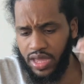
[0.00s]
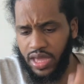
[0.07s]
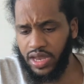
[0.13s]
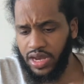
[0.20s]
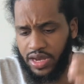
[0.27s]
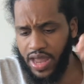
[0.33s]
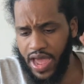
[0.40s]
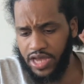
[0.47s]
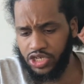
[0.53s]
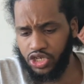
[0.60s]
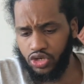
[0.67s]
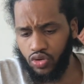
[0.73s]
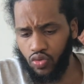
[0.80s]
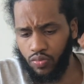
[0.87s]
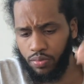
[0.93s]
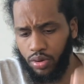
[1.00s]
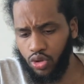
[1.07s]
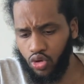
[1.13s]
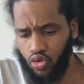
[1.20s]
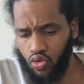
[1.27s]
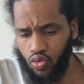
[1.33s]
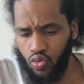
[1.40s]
the International
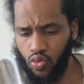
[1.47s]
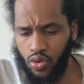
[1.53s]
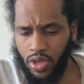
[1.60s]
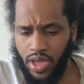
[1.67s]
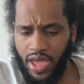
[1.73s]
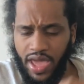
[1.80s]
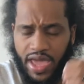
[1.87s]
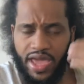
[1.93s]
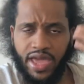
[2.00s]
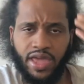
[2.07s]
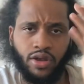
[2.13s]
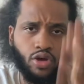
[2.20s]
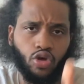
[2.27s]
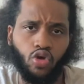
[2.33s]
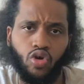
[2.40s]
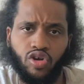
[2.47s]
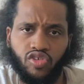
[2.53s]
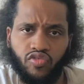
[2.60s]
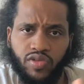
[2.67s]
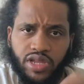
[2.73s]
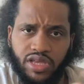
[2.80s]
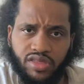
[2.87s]
Blue, and of
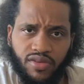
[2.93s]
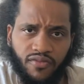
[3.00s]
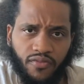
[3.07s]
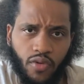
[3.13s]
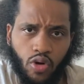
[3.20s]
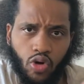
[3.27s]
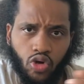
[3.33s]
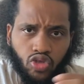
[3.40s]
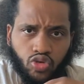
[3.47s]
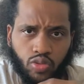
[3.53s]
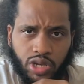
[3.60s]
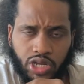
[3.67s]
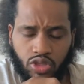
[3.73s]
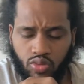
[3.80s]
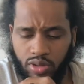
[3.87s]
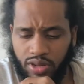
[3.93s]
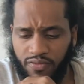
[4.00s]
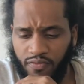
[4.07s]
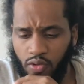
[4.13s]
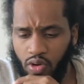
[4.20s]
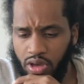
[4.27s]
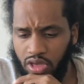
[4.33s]
course, released in fall
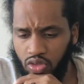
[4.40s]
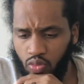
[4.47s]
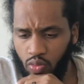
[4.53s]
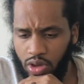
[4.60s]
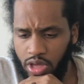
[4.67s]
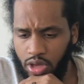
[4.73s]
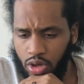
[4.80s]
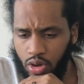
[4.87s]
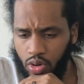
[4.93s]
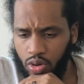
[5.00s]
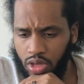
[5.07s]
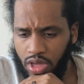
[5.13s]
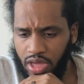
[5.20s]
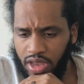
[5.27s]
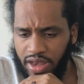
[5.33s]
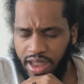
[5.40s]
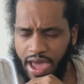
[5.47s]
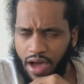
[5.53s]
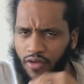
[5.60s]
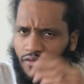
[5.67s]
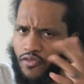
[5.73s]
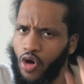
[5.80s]
2024 as well.
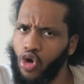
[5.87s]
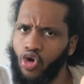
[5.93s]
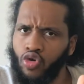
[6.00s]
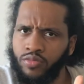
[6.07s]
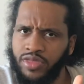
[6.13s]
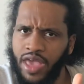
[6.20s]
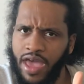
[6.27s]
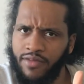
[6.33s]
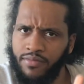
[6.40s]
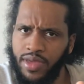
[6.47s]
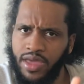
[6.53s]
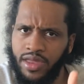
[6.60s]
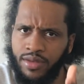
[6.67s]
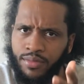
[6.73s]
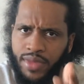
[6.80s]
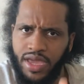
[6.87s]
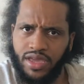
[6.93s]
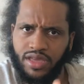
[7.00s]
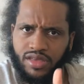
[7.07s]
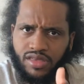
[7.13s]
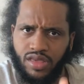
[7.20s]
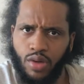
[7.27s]
Now, foams have been
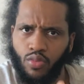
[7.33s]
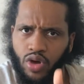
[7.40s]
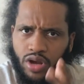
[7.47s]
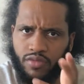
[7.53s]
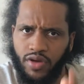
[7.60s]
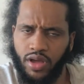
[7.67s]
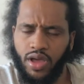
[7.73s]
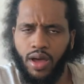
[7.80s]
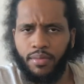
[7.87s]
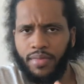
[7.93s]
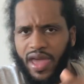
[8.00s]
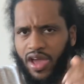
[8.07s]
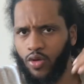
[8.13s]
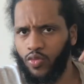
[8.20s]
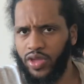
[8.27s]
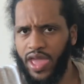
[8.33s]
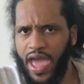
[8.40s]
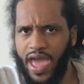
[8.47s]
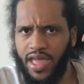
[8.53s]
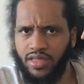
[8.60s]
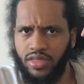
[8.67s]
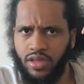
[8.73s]
making somewhat of a comeback. We
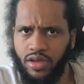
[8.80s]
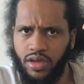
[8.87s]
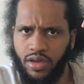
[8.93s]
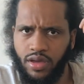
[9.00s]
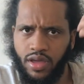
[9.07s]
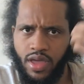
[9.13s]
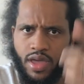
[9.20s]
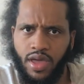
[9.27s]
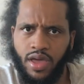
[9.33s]
had the,